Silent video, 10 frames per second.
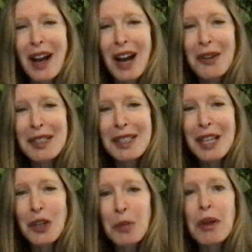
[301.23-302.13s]
I always say
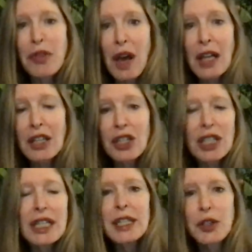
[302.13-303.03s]
your
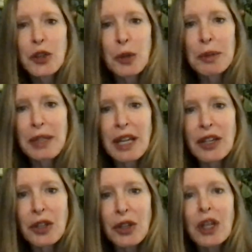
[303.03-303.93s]
pathology is your
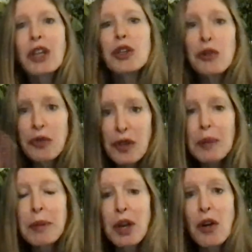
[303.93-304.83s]
potential. You
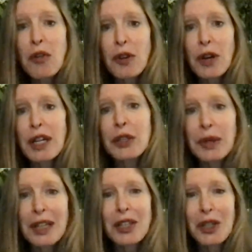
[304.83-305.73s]
flip it over and you
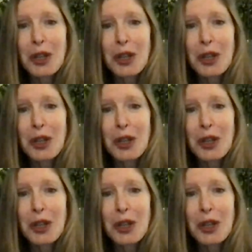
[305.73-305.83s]
get the good